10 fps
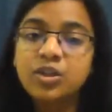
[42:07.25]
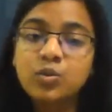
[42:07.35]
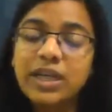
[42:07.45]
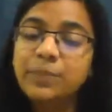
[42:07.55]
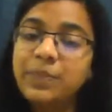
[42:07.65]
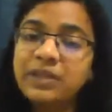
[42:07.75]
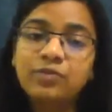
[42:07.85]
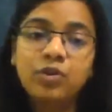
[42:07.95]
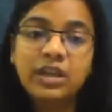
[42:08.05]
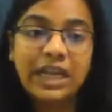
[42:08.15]
You can
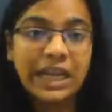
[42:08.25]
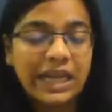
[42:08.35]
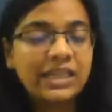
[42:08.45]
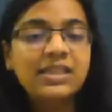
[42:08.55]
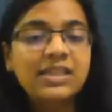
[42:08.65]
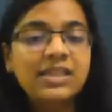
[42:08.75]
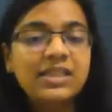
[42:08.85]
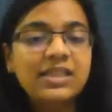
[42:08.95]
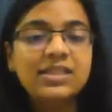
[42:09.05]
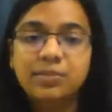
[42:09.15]
pay for any
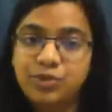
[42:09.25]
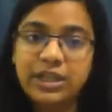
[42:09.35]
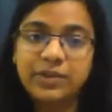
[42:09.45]
subject.